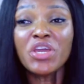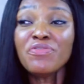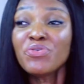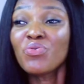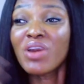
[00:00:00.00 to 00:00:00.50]

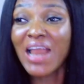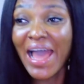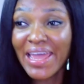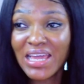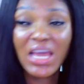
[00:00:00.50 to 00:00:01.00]
If you
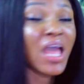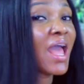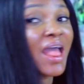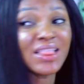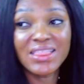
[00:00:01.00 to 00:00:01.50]
like
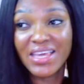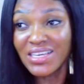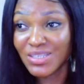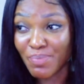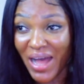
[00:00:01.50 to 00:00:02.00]

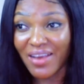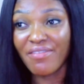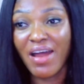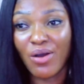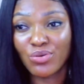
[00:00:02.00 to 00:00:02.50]
this
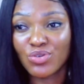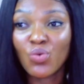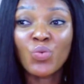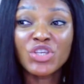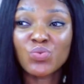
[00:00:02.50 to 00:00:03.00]
background,
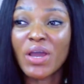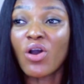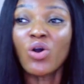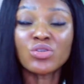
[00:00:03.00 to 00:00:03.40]
which we're